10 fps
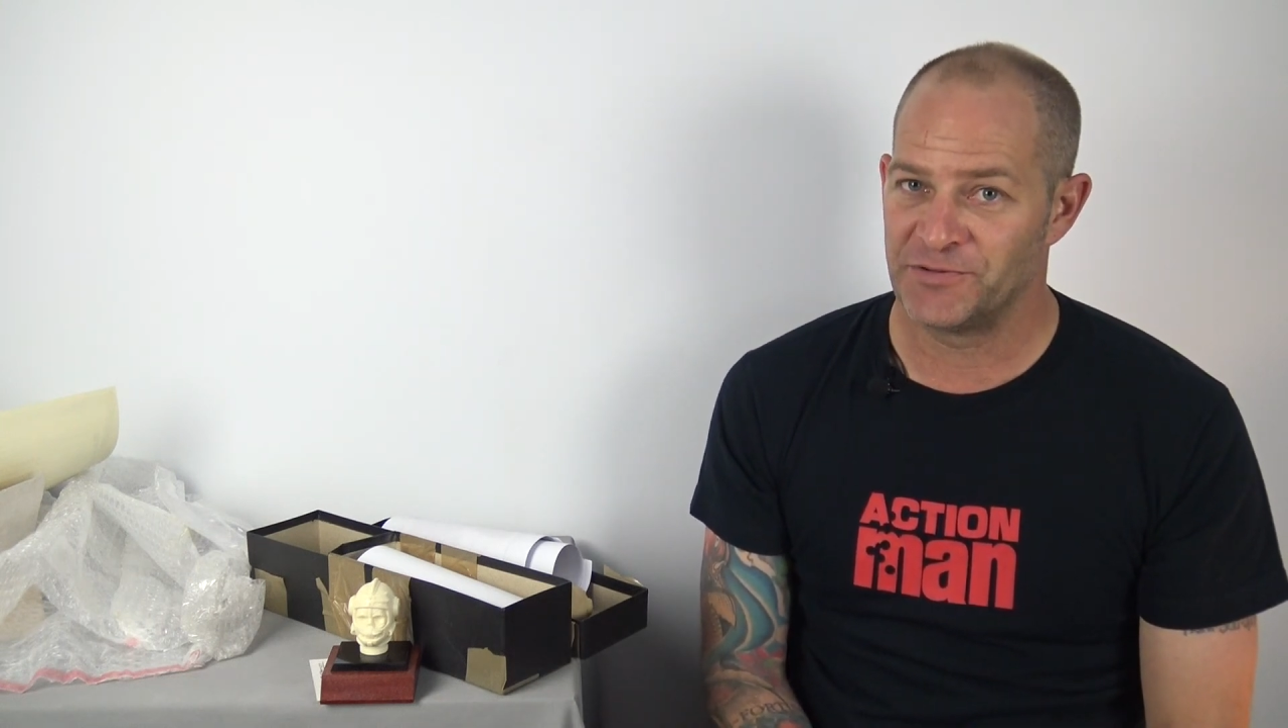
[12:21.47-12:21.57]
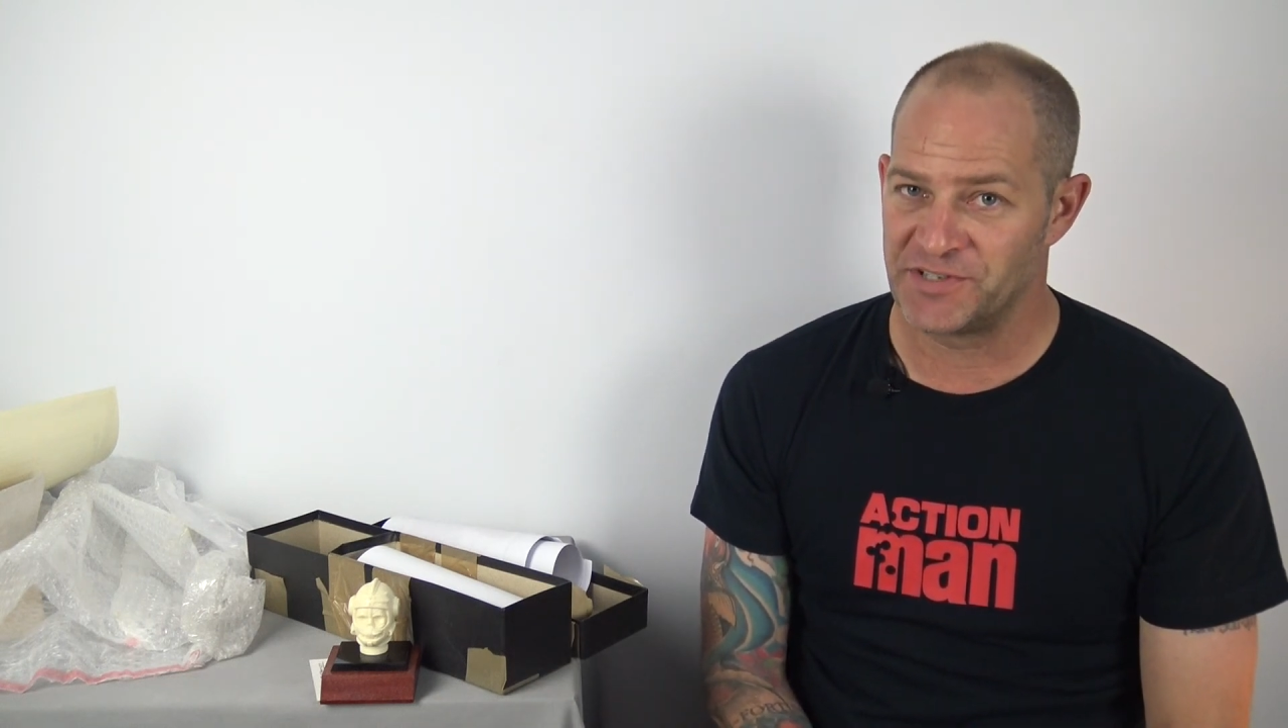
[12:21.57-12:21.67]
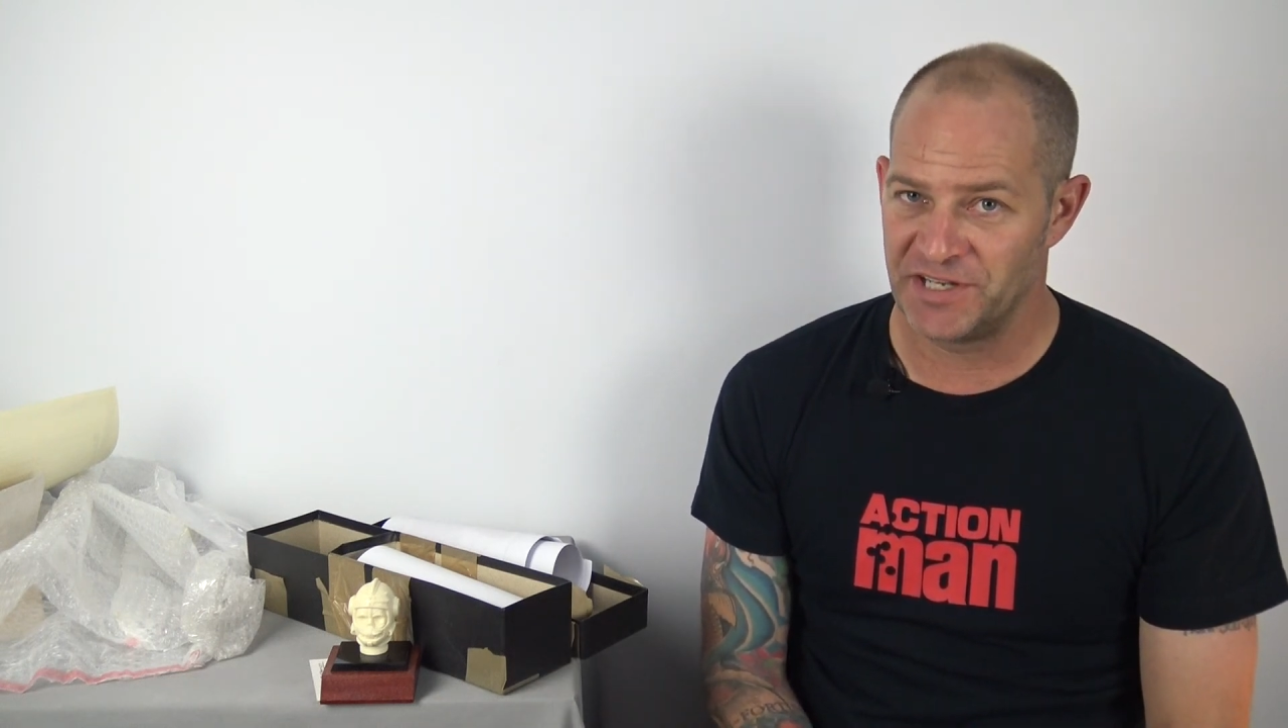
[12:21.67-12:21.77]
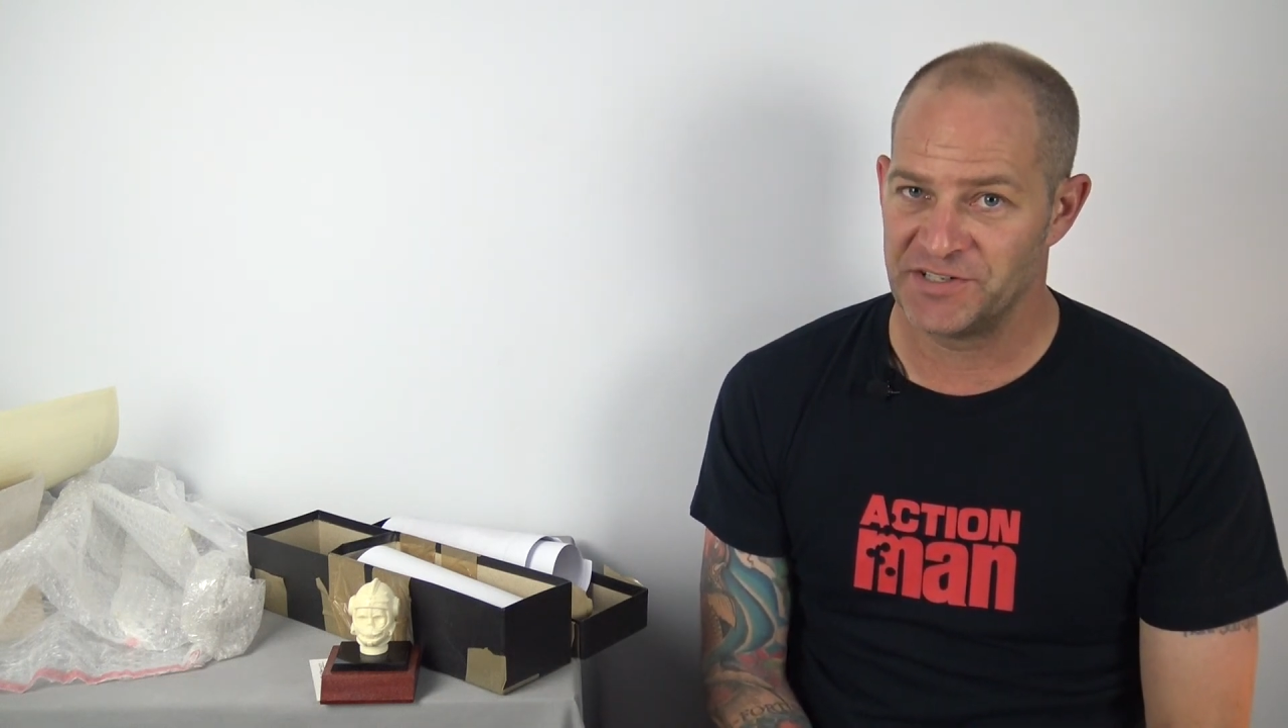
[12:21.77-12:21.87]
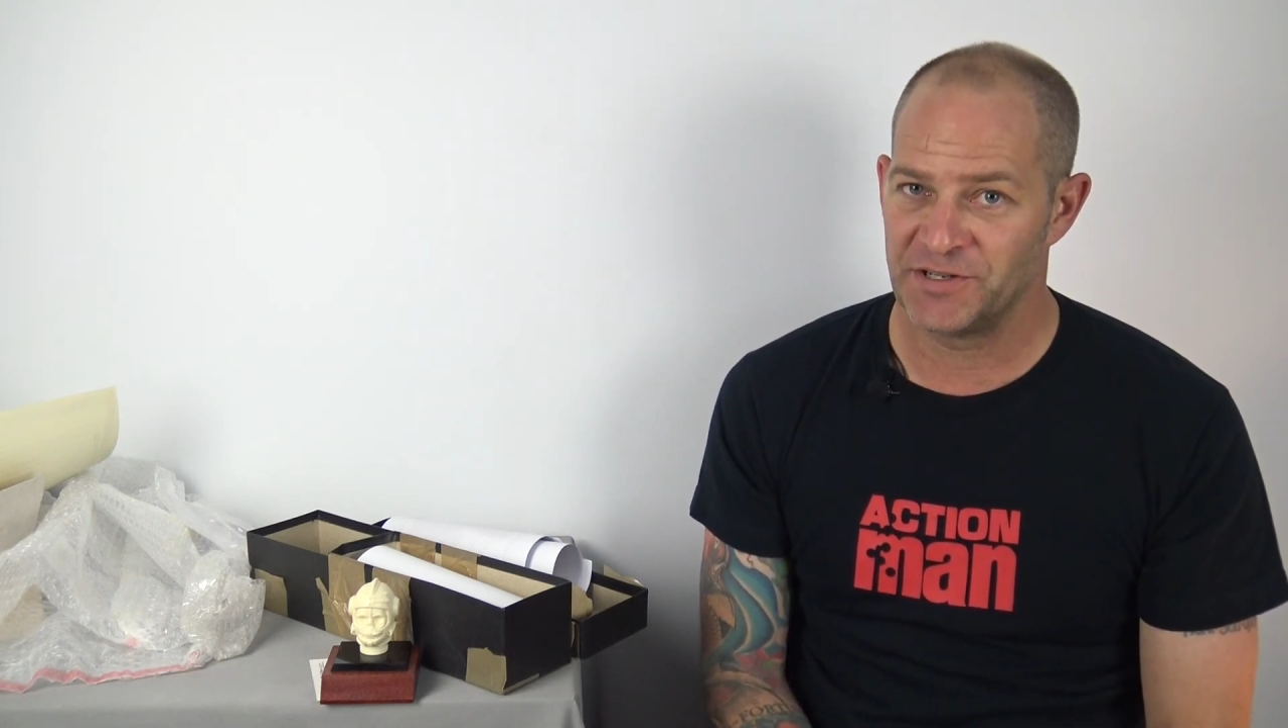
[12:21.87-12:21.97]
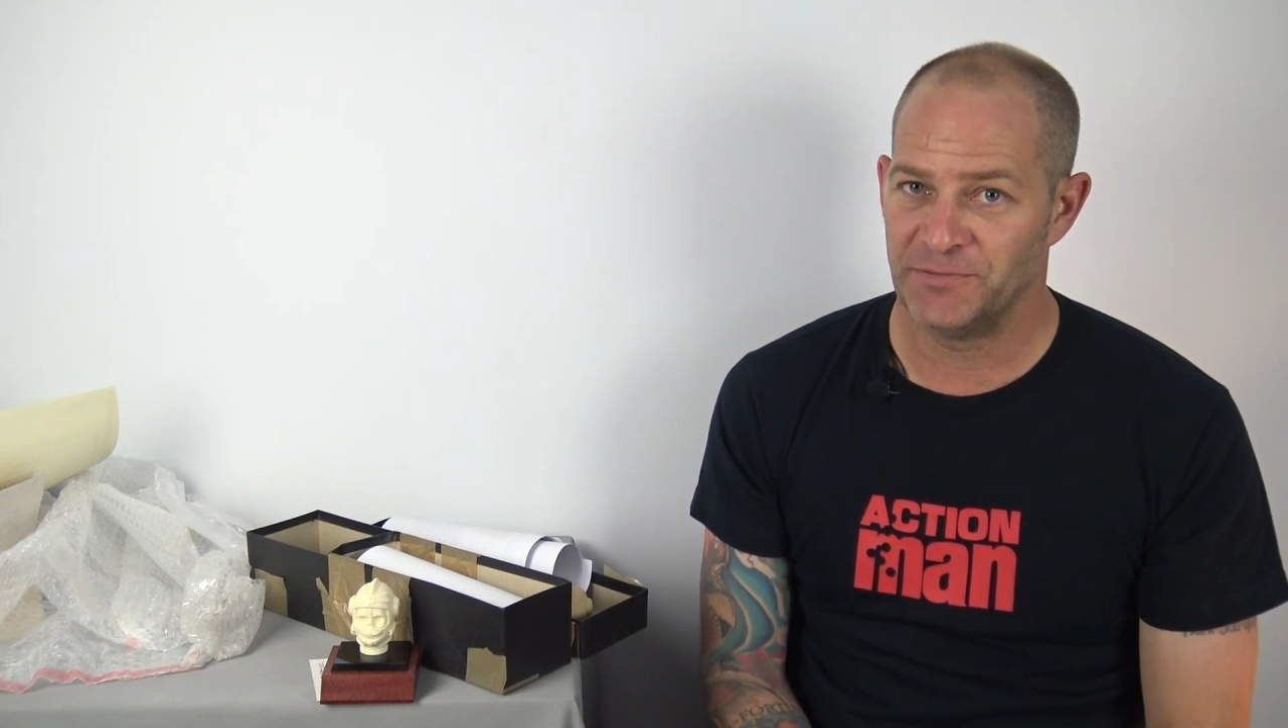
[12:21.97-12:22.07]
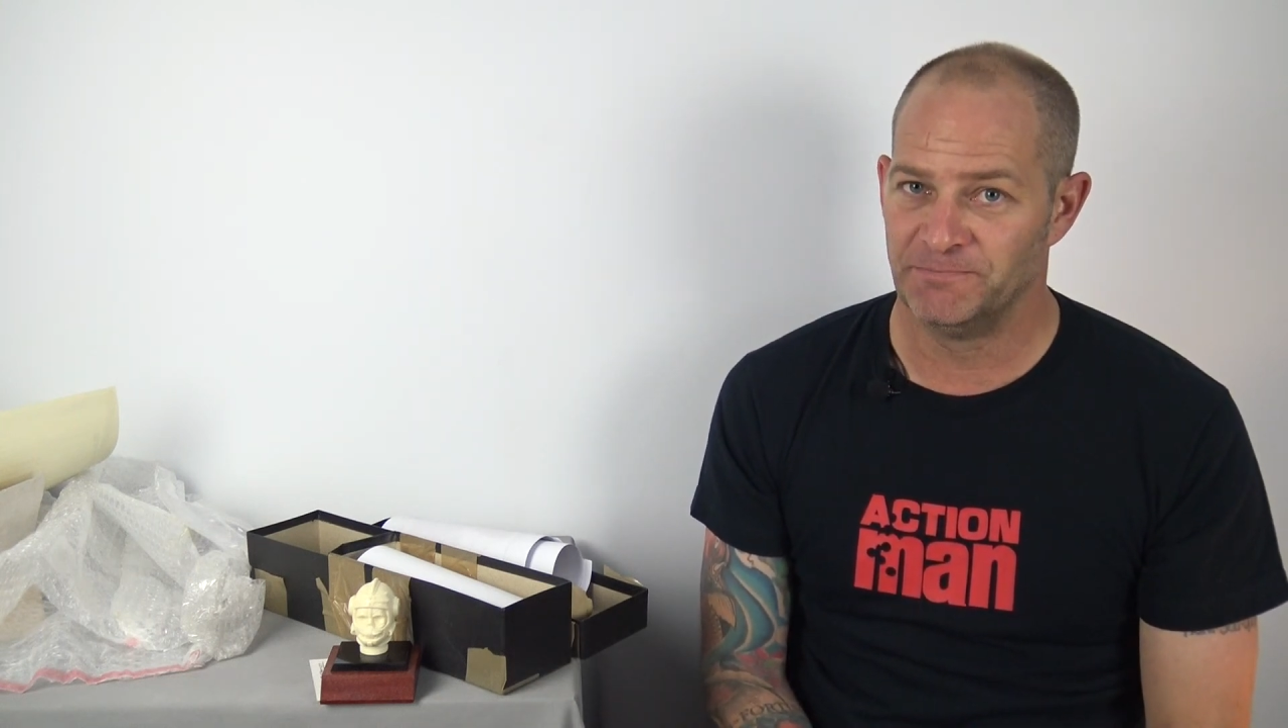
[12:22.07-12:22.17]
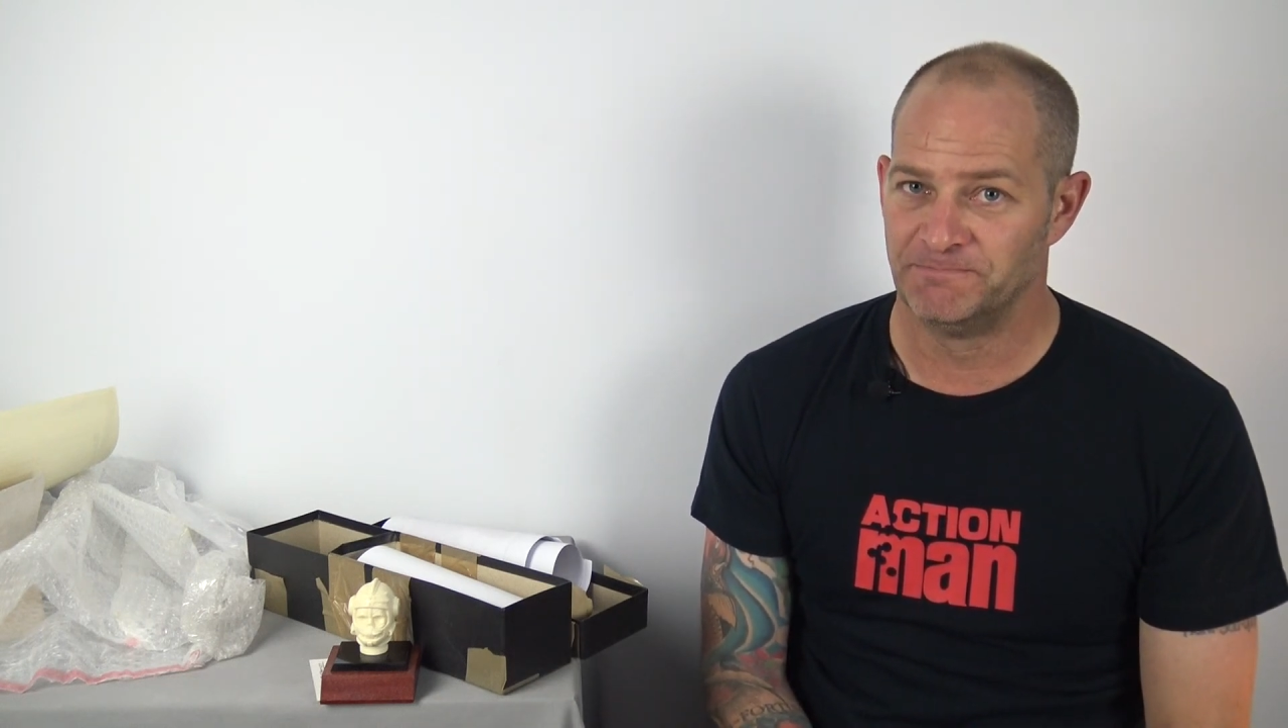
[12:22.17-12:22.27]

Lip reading: see you soon.